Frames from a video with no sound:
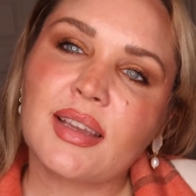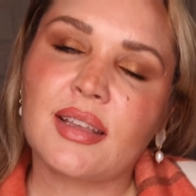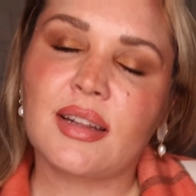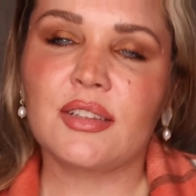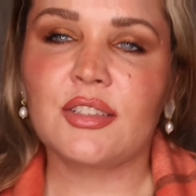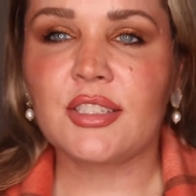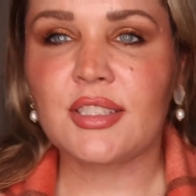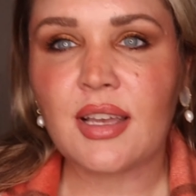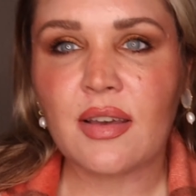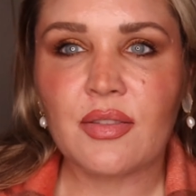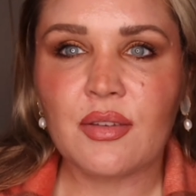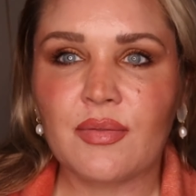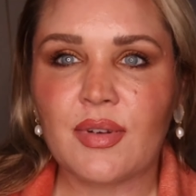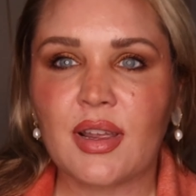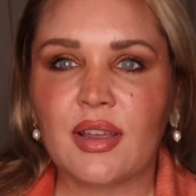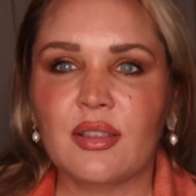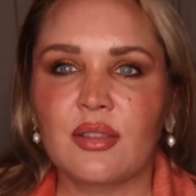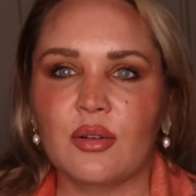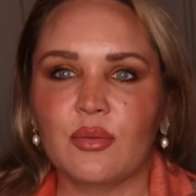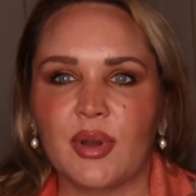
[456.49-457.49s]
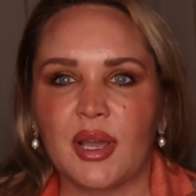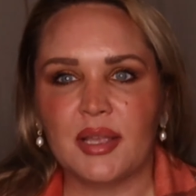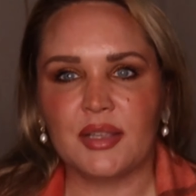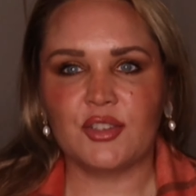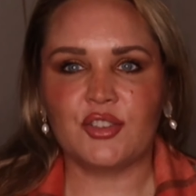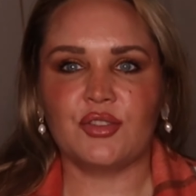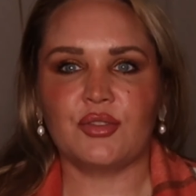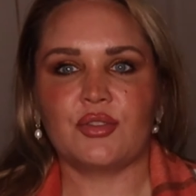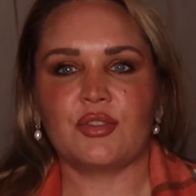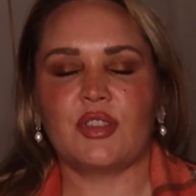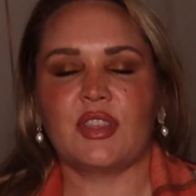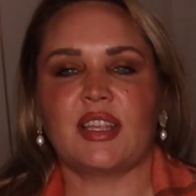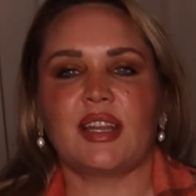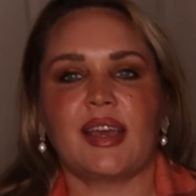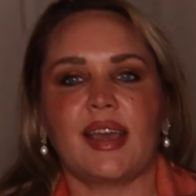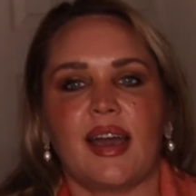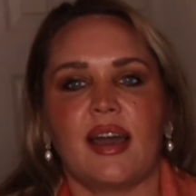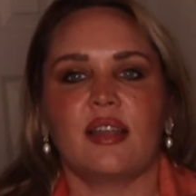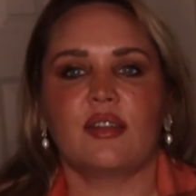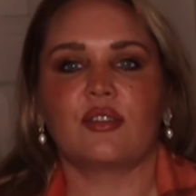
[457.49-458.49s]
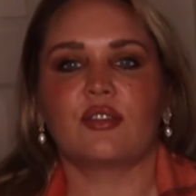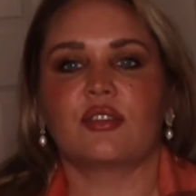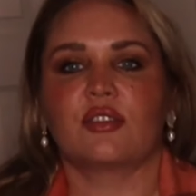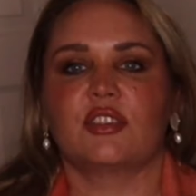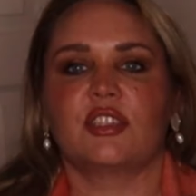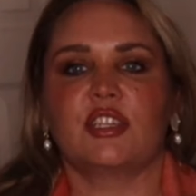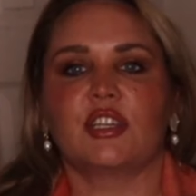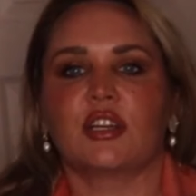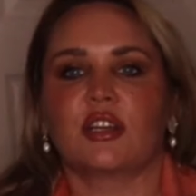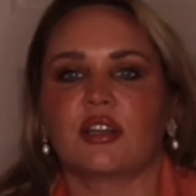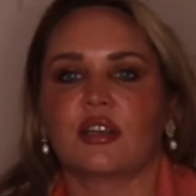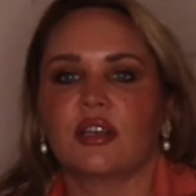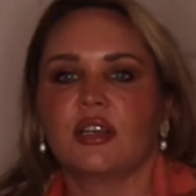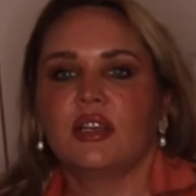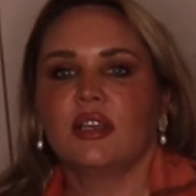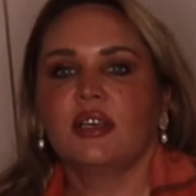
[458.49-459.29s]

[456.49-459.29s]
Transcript: and I just had the regular white shoes on that I had earlier.